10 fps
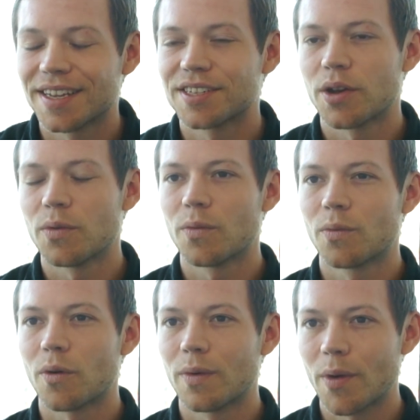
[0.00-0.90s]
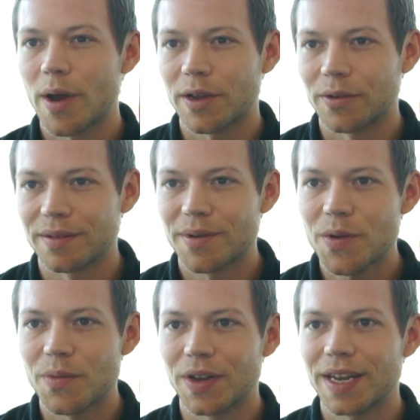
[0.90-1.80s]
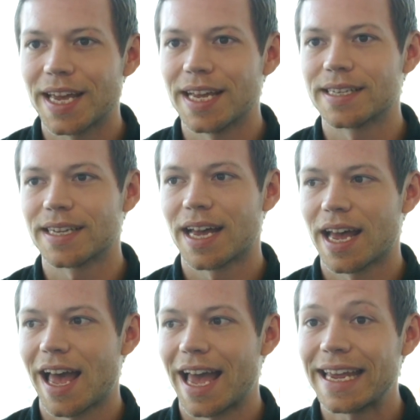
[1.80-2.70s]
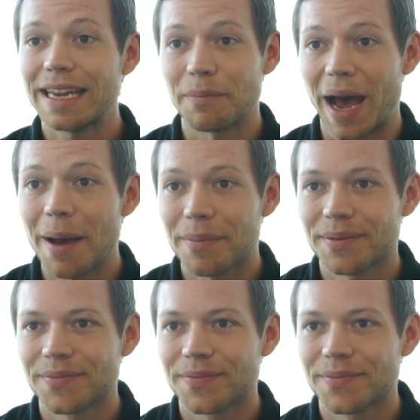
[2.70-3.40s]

So what we're working on at the moment is a heat map.